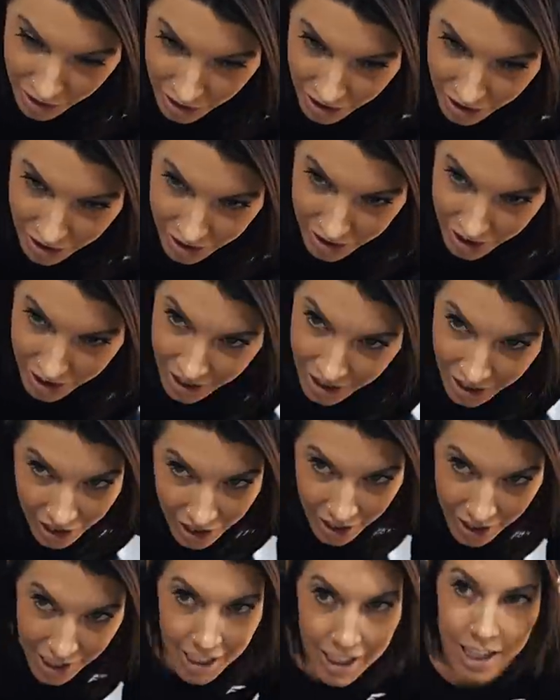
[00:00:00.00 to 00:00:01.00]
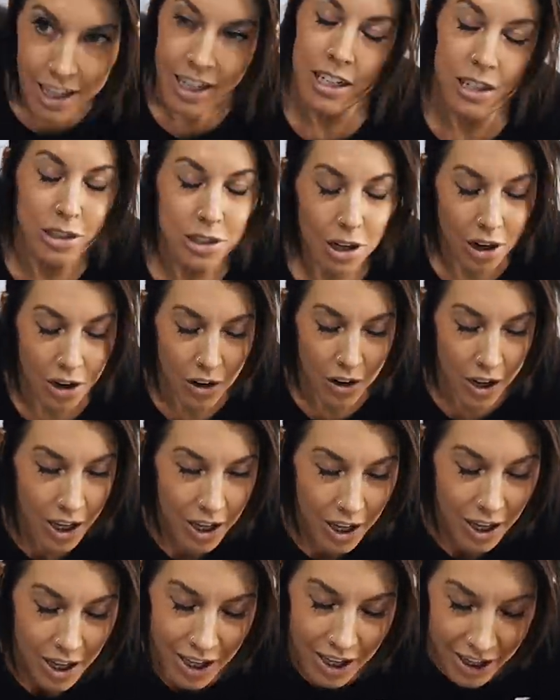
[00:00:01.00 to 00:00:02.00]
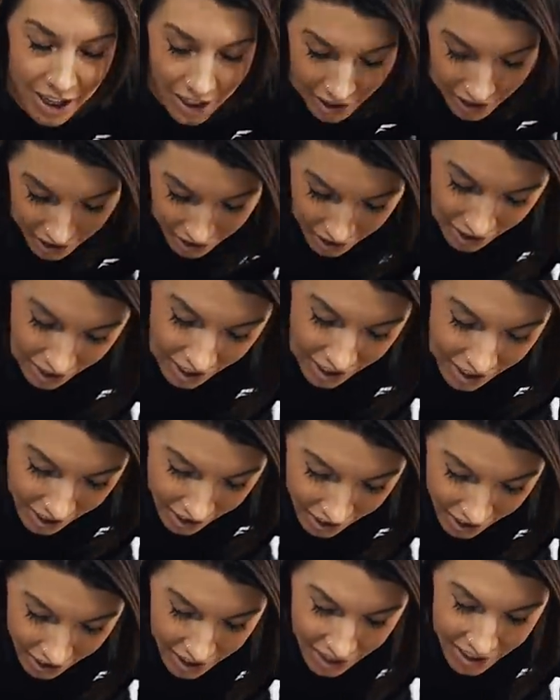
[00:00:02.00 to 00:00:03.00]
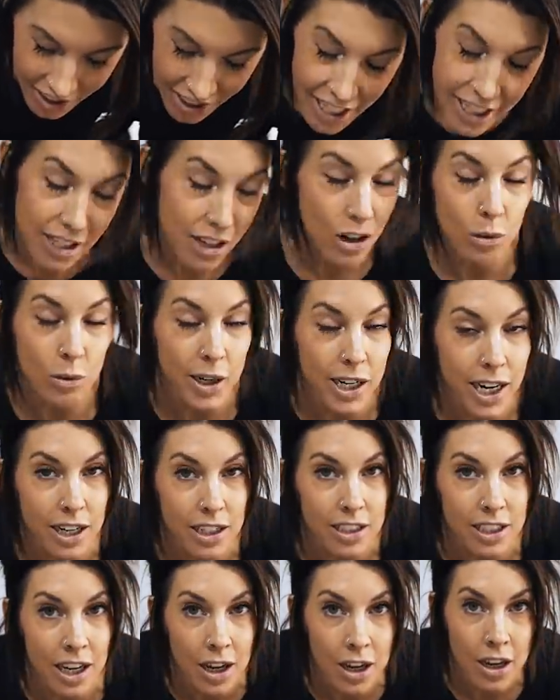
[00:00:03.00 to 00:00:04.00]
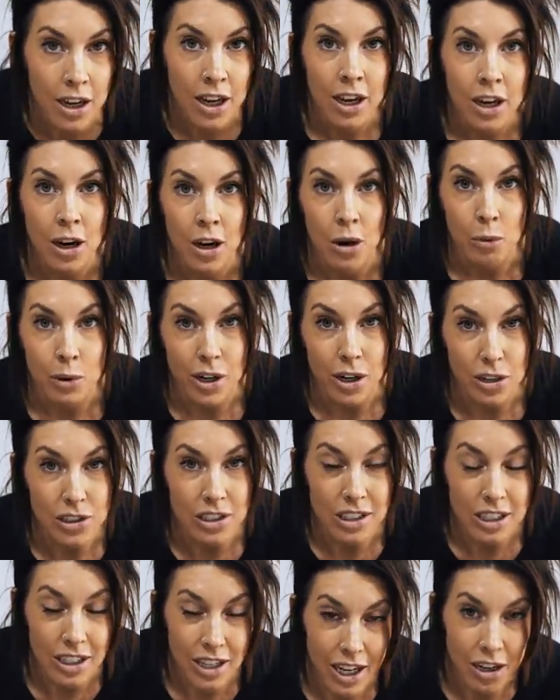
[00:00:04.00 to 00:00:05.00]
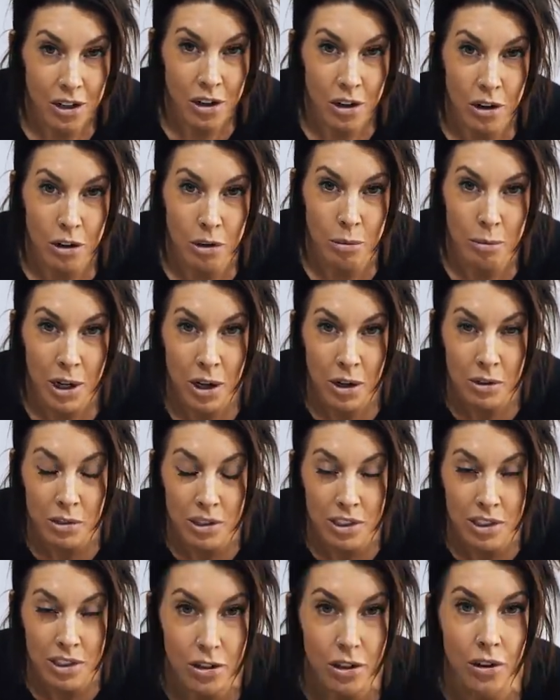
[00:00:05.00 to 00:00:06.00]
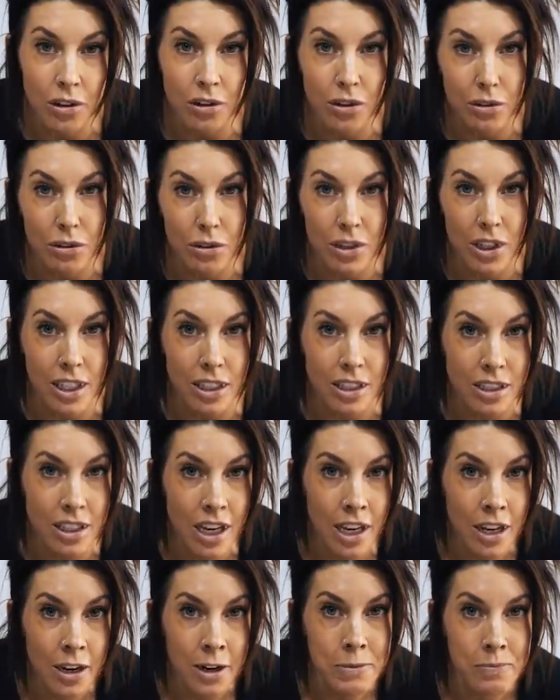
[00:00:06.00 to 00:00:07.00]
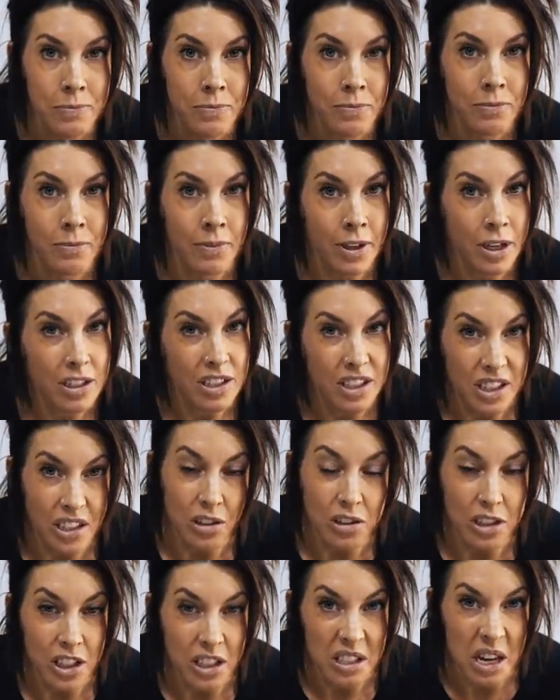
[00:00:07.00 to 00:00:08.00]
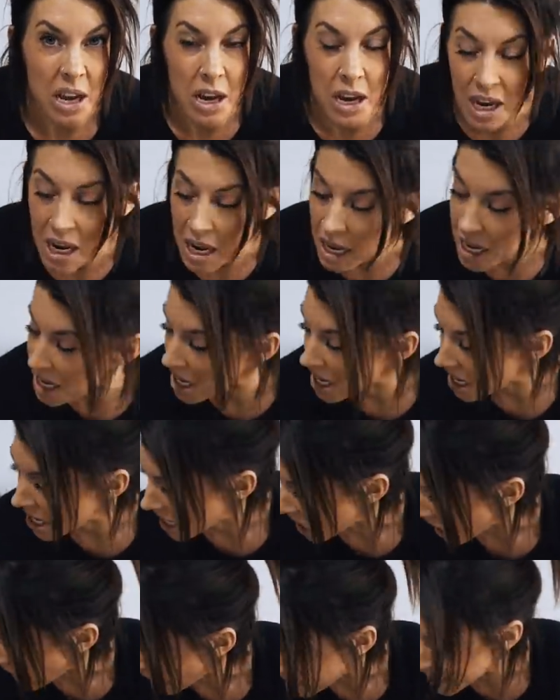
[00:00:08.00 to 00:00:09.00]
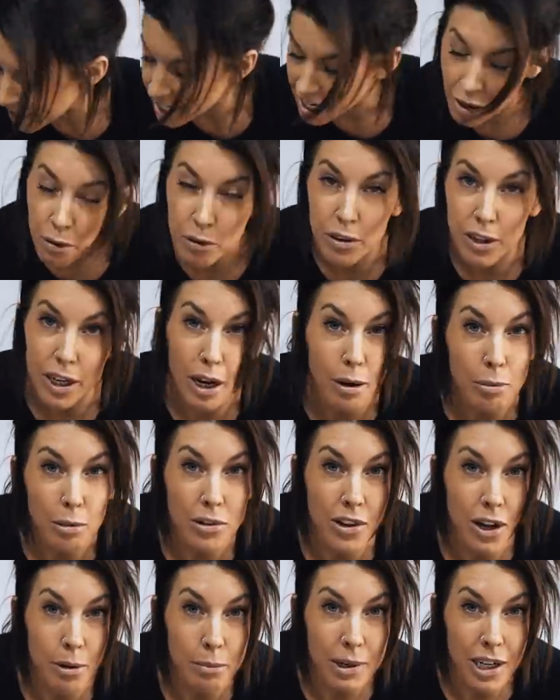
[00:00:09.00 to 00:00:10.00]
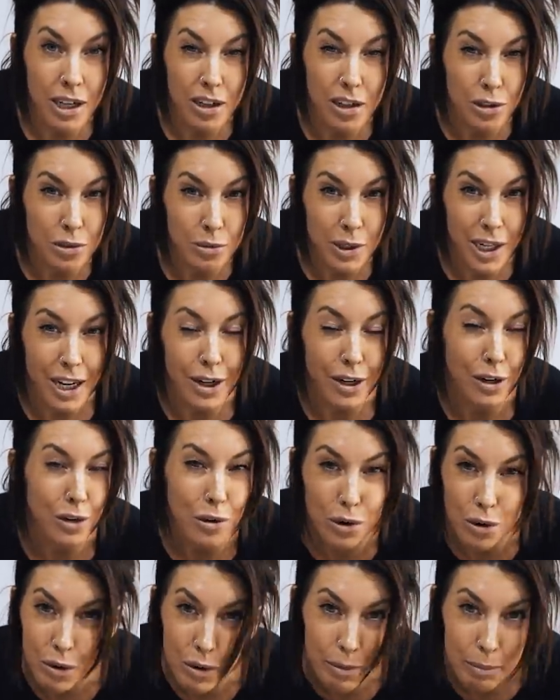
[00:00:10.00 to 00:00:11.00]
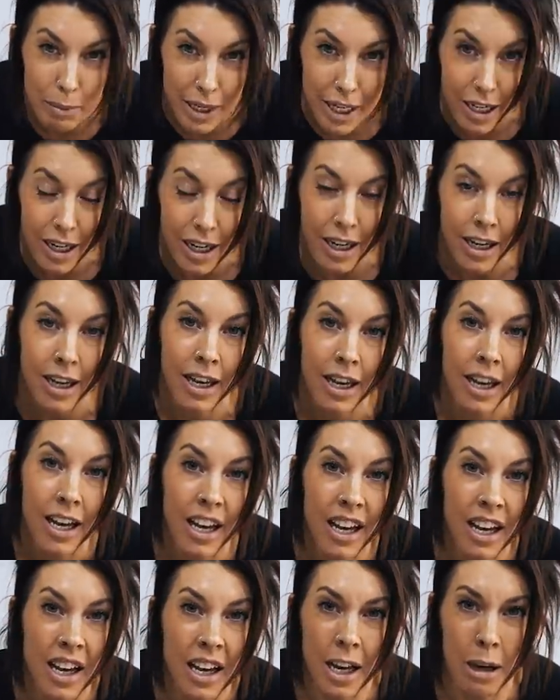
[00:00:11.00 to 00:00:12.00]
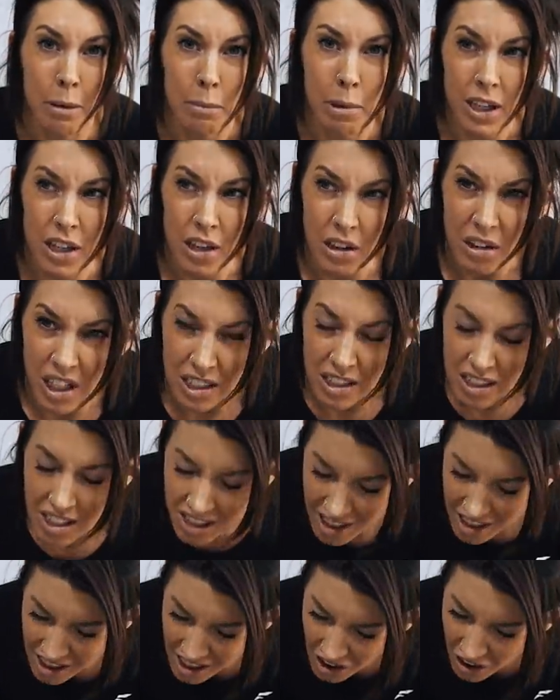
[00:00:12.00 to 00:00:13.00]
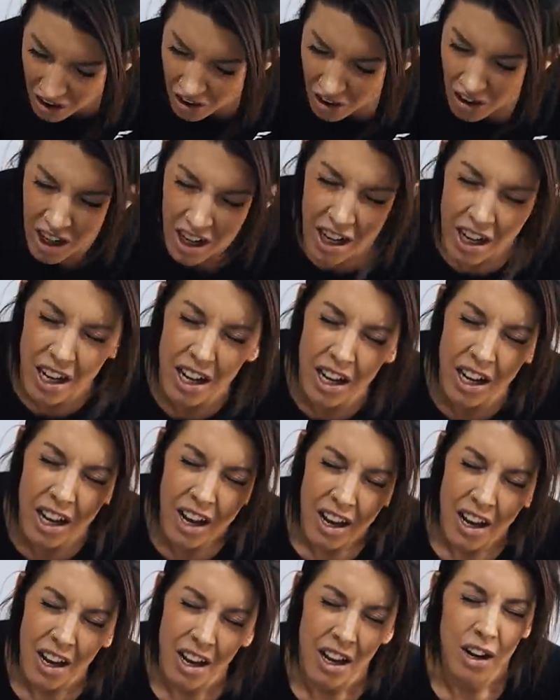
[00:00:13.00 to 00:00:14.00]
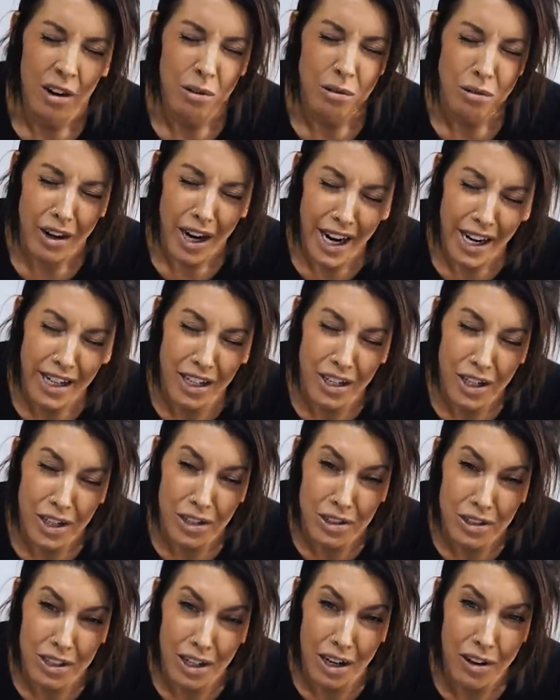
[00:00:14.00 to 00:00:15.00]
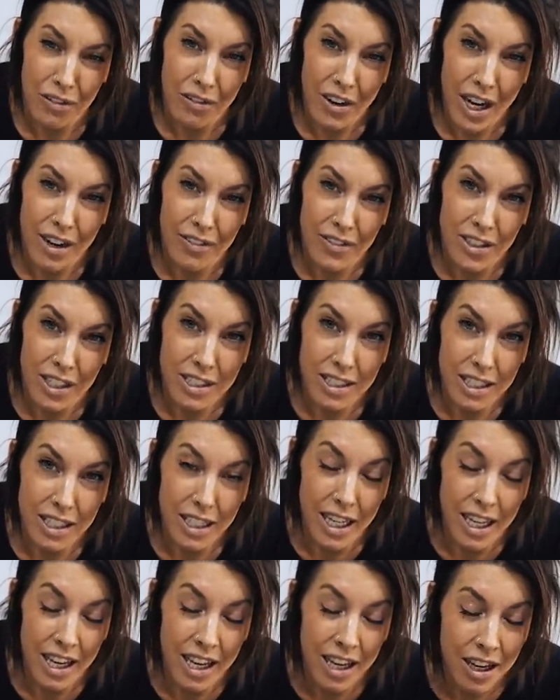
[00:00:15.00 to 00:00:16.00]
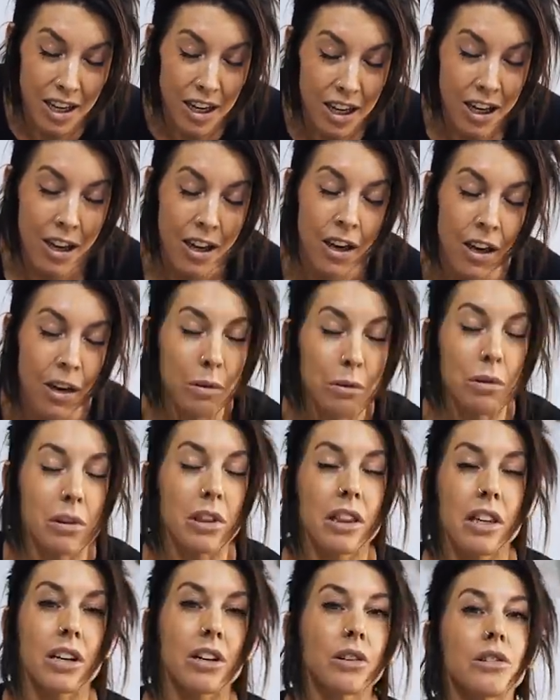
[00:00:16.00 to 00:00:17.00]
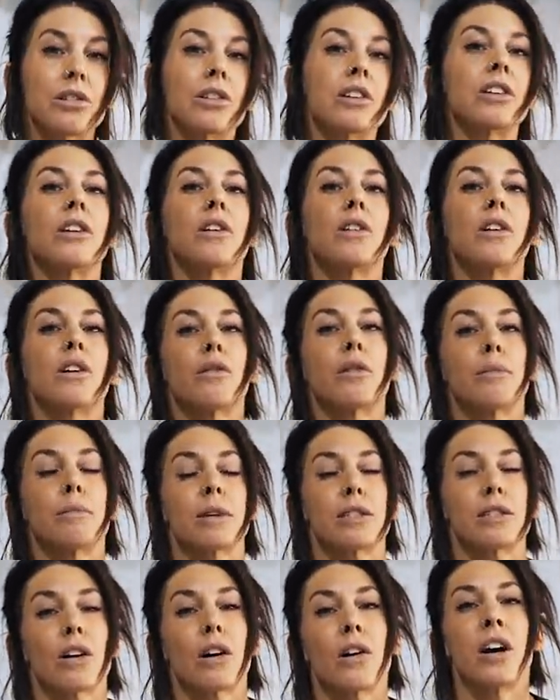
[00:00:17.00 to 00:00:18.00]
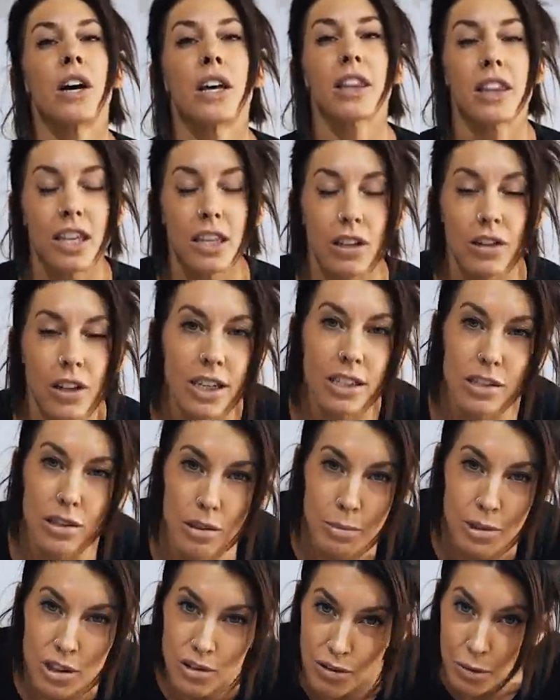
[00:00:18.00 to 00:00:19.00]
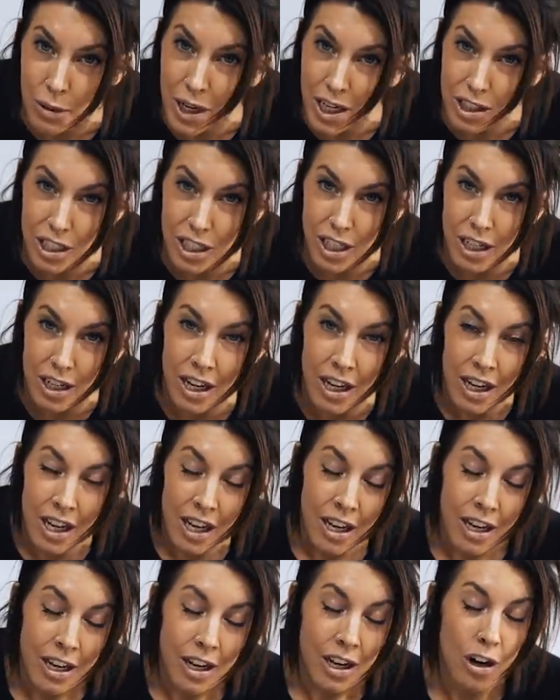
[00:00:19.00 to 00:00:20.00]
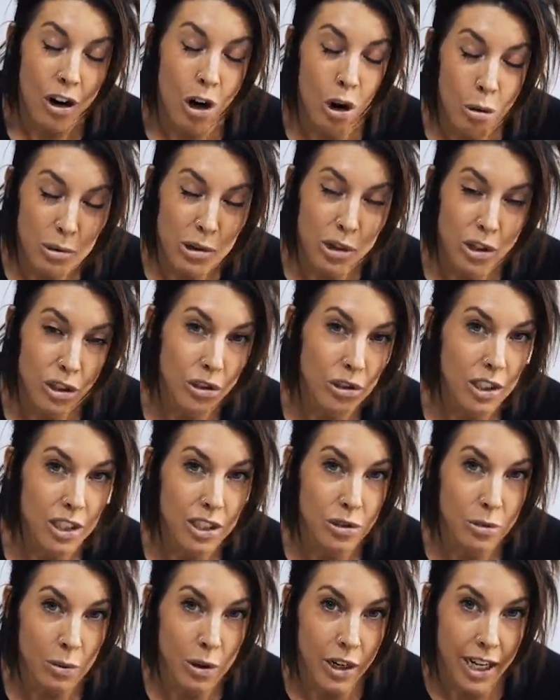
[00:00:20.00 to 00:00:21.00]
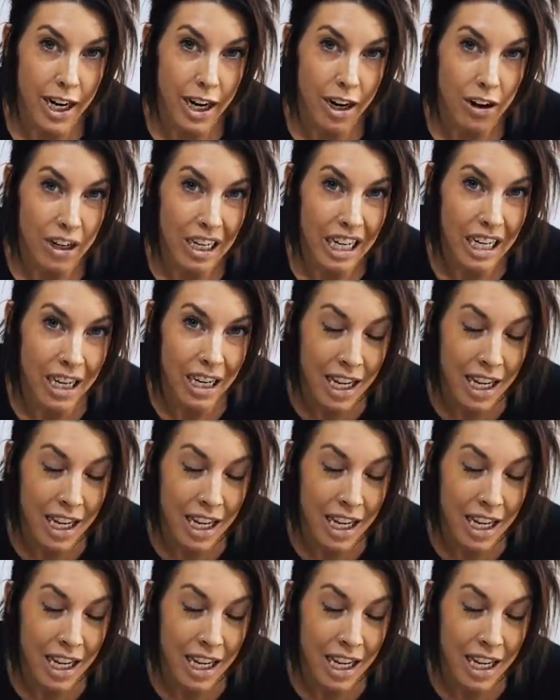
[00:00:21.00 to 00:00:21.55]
good. So, ah, I know we guys, we are still at home. We're going through this. Still just hanging out with a couple dumbbells. We got no equipment, but you can still wreck yourself, obviously, with little to no equipment. So thank you guys so much for watching. Hope you enjoyed this workout.